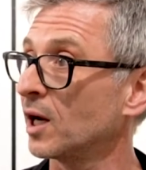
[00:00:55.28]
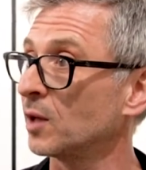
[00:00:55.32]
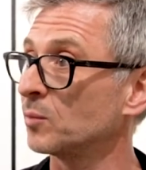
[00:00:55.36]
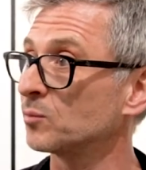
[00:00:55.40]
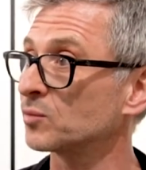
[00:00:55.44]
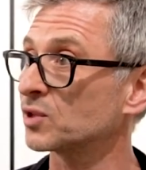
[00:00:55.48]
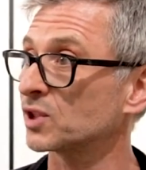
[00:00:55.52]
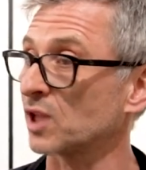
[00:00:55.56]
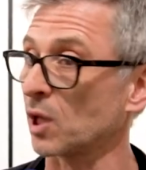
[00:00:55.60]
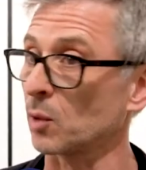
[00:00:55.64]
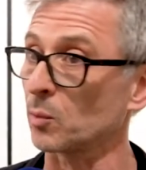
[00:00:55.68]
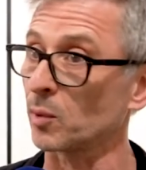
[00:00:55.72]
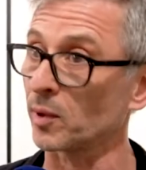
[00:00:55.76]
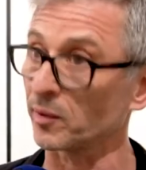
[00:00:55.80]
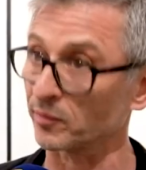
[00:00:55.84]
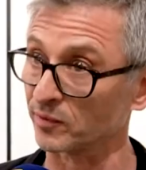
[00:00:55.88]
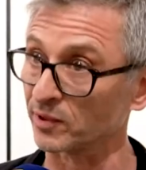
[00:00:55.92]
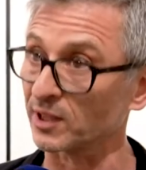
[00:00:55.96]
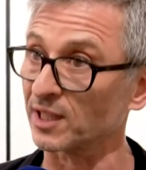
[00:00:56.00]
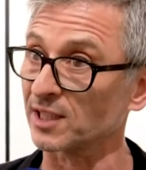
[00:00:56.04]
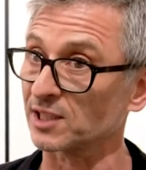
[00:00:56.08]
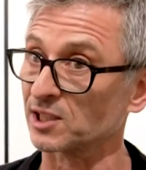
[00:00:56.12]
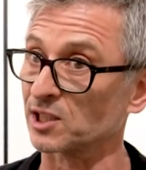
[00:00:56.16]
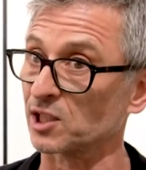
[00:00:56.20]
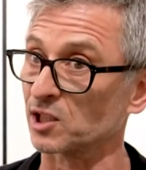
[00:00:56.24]
So we
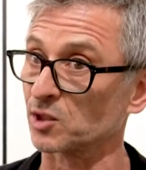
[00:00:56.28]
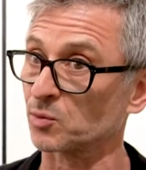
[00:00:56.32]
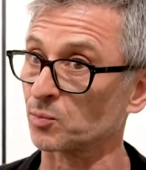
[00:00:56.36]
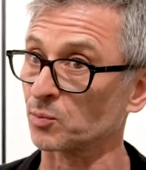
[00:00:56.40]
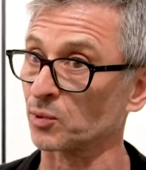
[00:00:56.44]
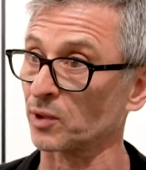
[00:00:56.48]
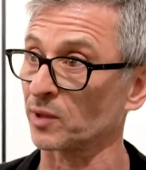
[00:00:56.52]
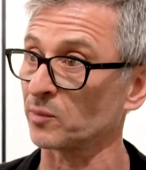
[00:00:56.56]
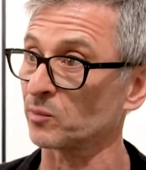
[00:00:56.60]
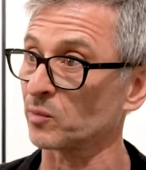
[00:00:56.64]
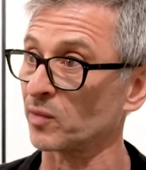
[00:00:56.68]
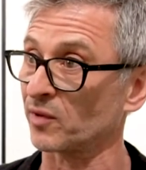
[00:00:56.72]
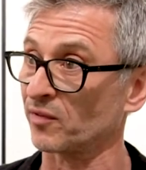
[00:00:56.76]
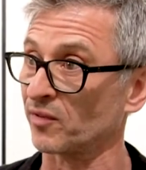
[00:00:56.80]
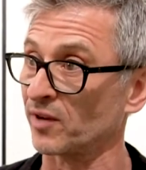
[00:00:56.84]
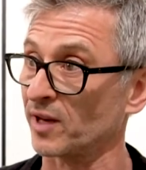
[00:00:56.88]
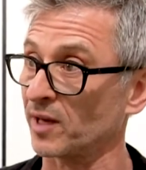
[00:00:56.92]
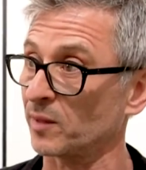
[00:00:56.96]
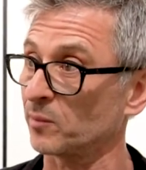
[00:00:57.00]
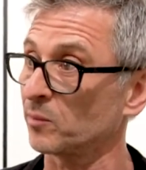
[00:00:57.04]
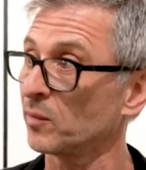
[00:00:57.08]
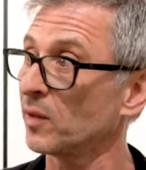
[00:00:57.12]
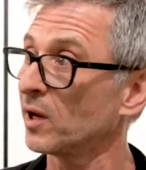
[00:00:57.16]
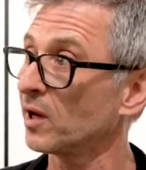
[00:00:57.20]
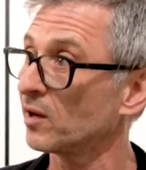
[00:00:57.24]
released this print with
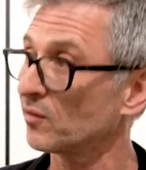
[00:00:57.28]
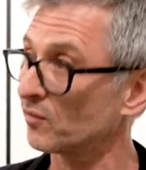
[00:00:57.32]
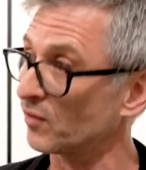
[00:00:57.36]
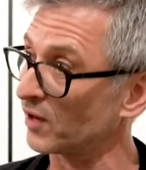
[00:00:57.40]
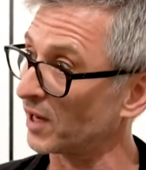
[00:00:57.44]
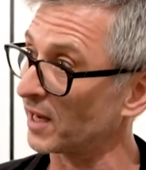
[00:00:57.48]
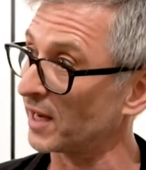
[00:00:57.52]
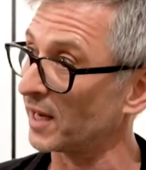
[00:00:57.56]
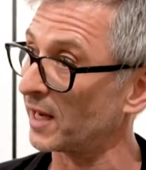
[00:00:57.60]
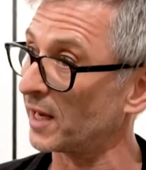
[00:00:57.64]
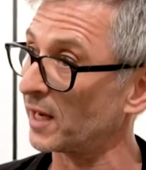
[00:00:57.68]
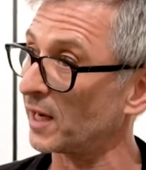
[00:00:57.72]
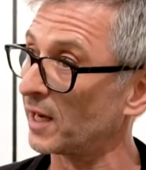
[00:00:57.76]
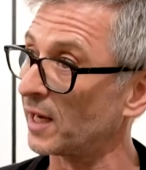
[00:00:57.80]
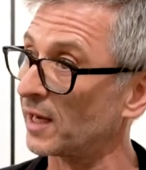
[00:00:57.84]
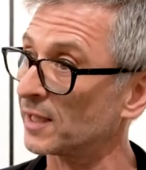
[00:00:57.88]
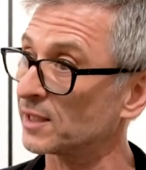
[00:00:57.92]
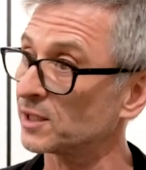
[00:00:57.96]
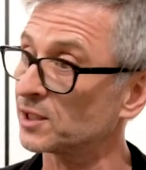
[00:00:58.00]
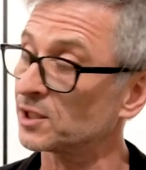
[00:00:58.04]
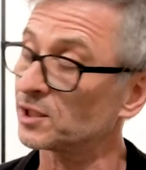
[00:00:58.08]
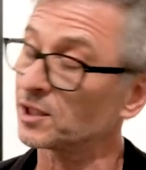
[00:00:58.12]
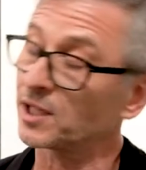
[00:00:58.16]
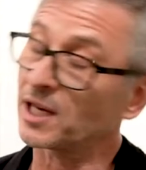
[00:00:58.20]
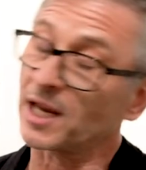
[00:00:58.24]
him for here,
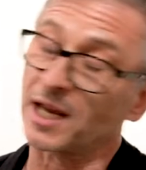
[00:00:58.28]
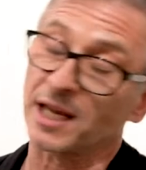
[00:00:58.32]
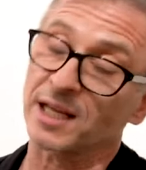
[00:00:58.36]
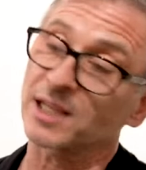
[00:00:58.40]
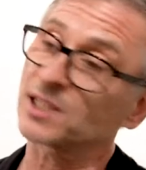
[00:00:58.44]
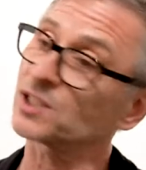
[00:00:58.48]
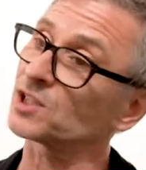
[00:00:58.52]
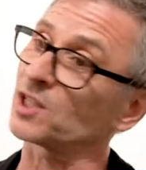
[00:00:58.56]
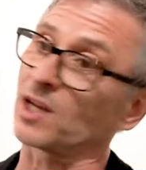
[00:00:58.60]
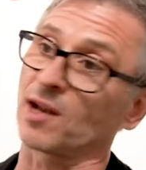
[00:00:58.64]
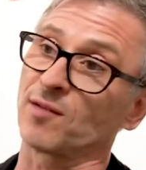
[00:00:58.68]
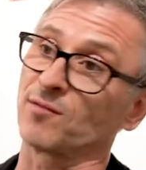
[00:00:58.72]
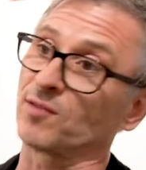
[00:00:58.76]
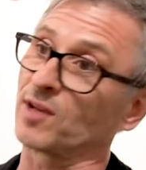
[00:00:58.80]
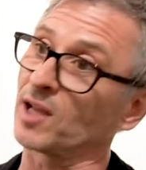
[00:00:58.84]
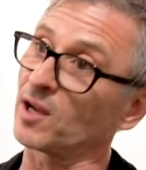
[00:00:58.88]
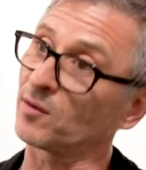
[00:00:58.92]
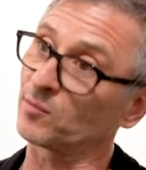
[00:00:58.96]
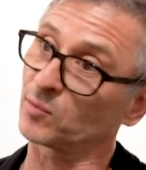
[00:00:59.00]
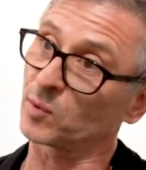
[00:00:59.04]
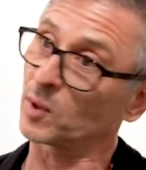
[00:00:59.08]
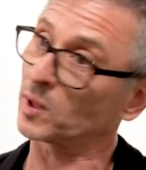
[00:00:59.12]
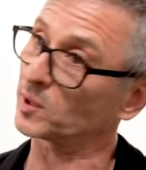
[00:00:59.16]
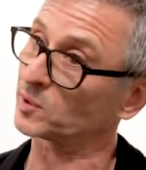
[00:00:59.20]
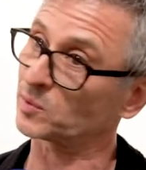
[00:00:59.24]
and yeah, he's lovely.
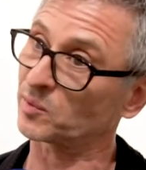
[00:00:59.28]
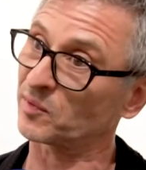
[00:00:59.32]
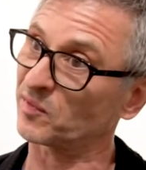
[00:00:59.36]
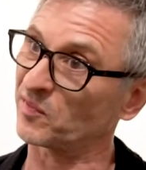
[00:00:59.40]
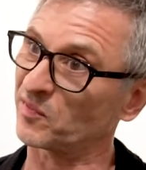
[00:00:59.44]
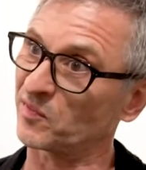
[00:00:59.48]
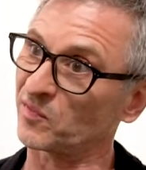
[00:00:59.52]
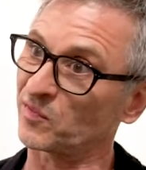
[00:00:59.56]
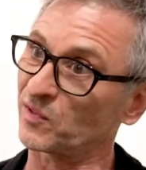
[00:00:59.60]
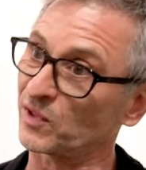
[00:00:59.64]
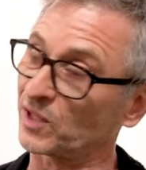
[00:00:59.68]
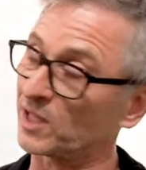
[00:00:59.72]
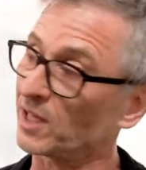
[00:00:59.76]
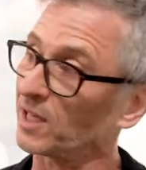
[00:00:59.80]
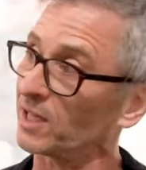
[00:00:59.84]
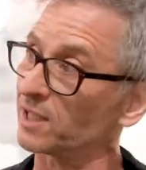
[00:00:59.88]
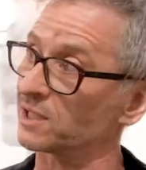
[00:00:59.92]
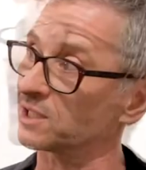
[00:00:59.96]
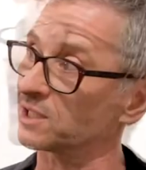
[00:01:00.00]
I've worked with him for years.